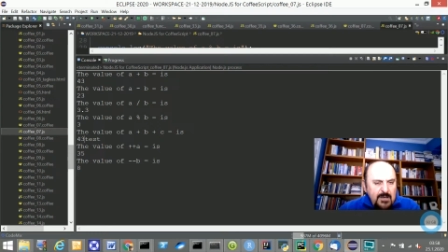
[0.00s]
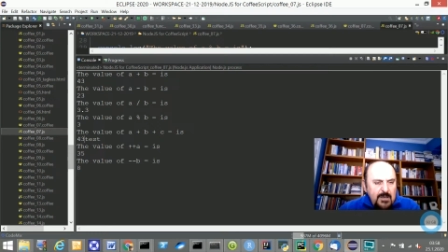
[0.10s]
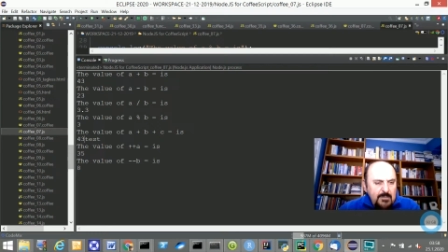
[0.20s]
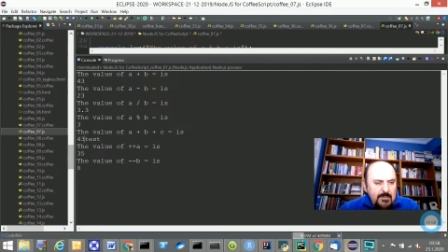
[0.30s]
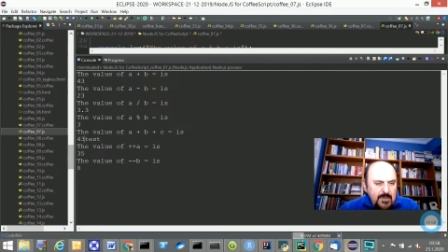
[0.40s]

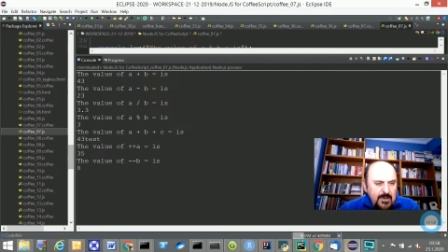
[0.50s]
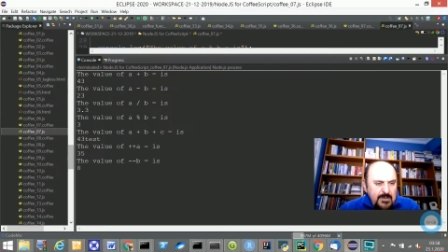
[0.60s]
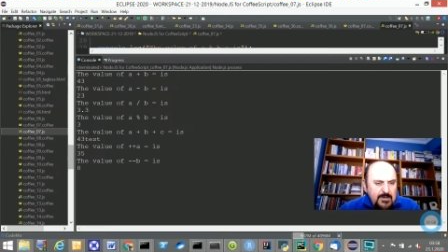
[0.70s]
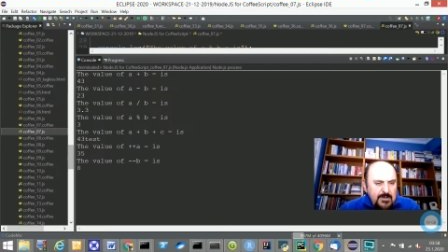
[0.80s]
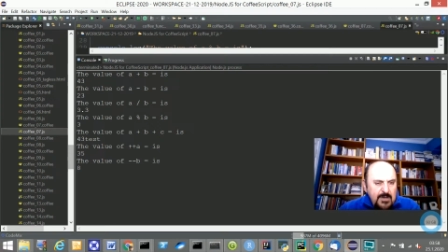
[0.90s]

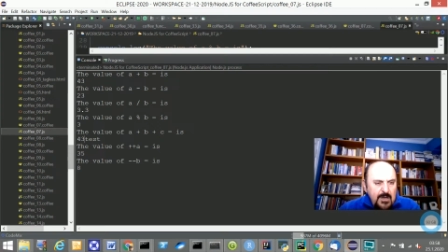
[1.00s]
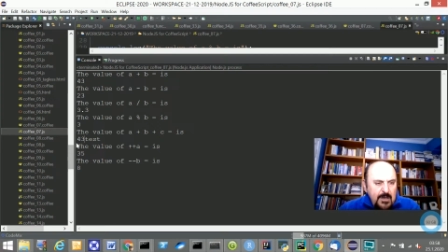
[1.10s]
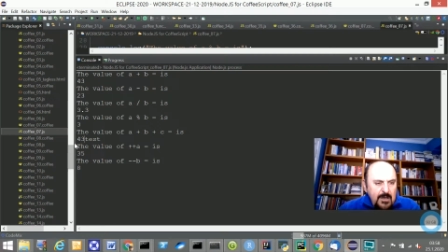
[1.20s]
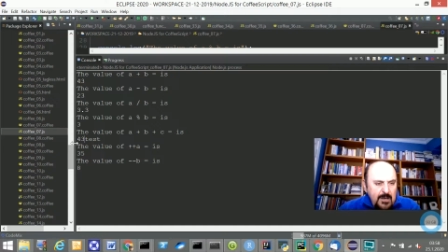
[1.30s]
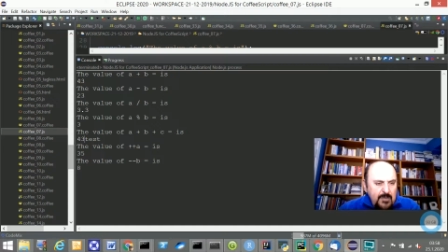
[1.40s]
means
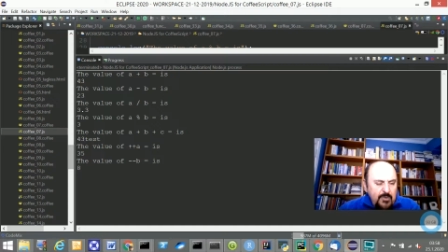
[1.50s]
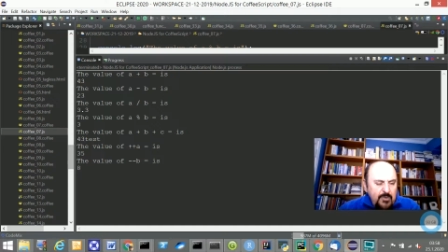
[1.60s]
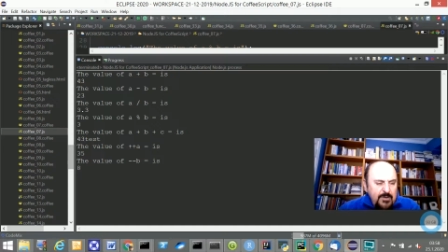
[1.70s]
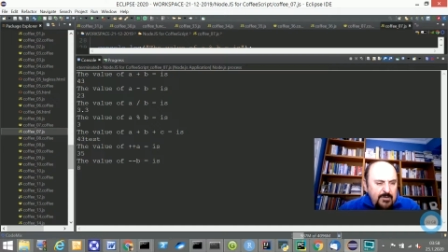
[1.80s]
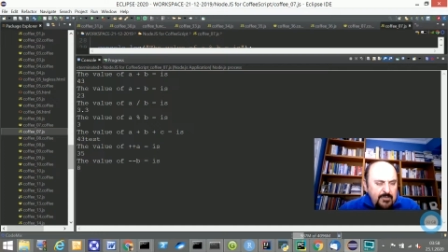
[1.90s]

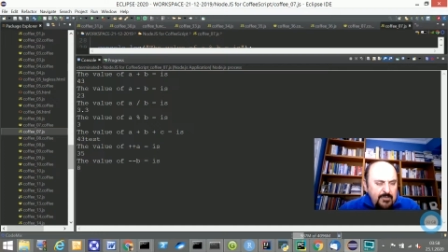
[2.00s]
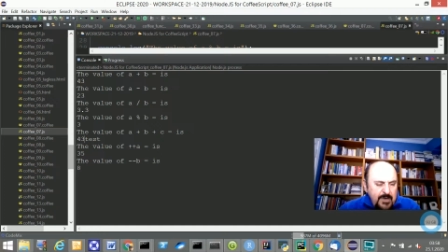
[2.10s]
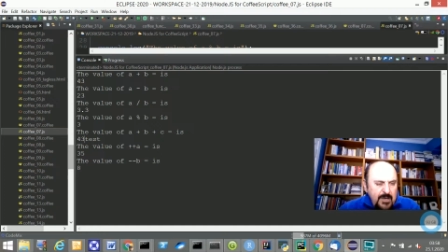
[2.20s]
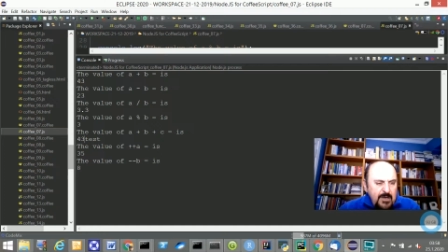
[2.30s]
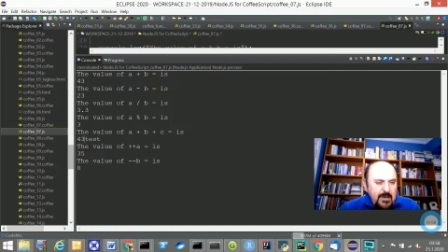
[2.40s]
23,